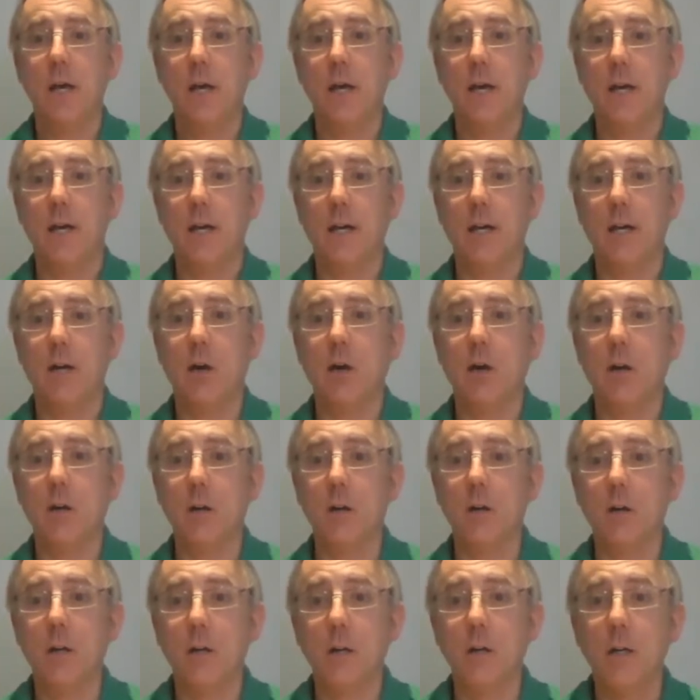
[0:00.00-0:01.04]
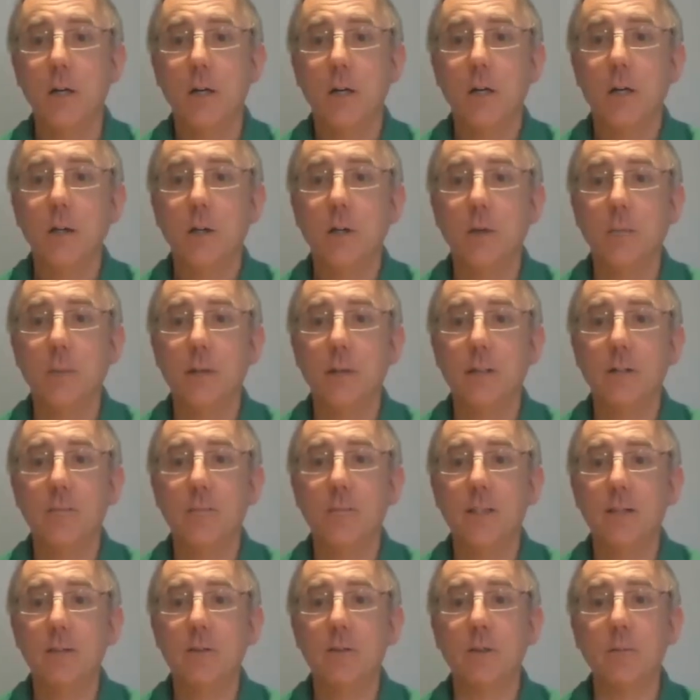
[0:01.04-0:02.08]
or you might have met
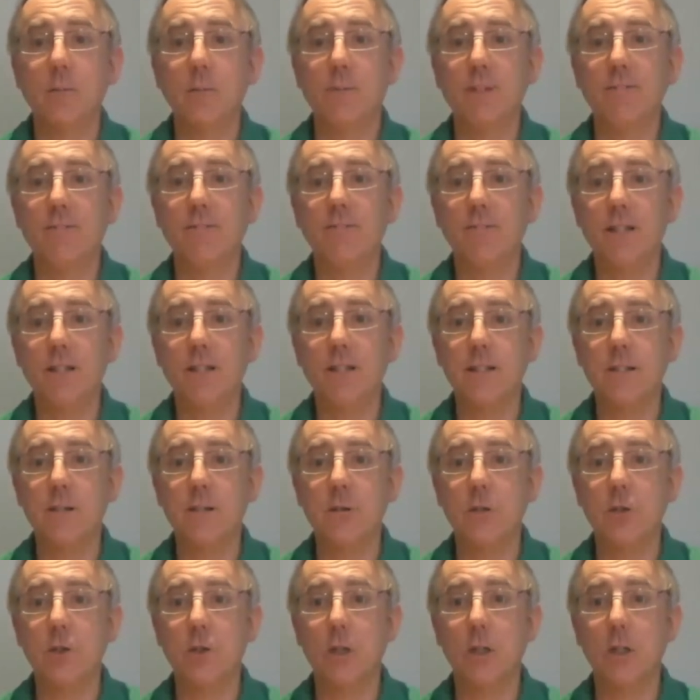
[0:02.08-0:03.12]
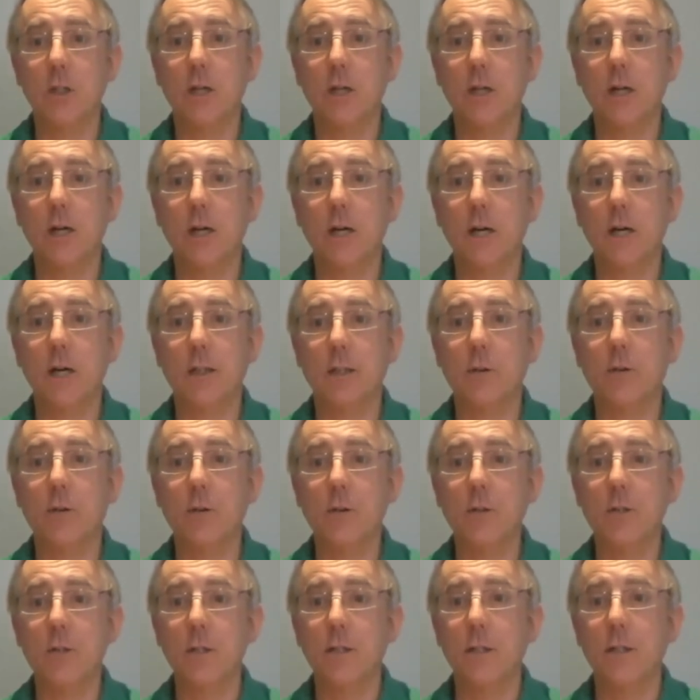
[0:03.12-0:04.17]
some of my friends Sheila and
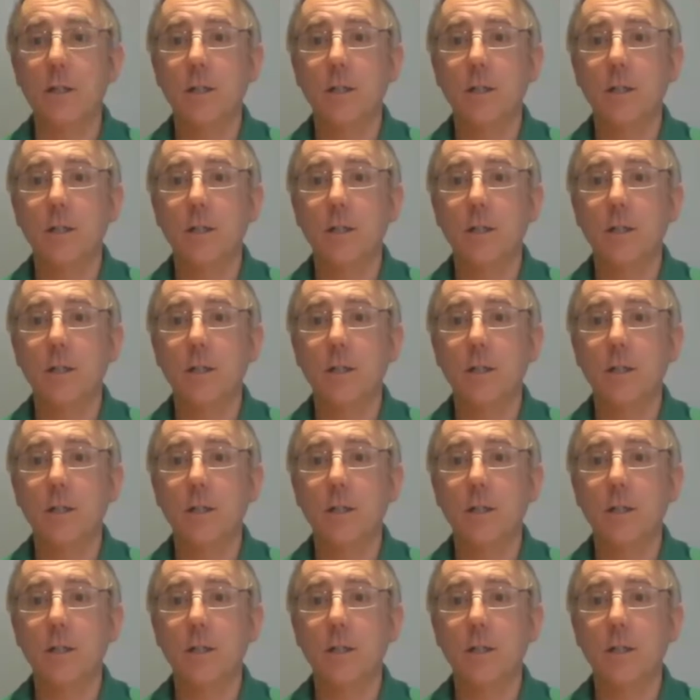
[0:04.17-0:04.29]
Cordula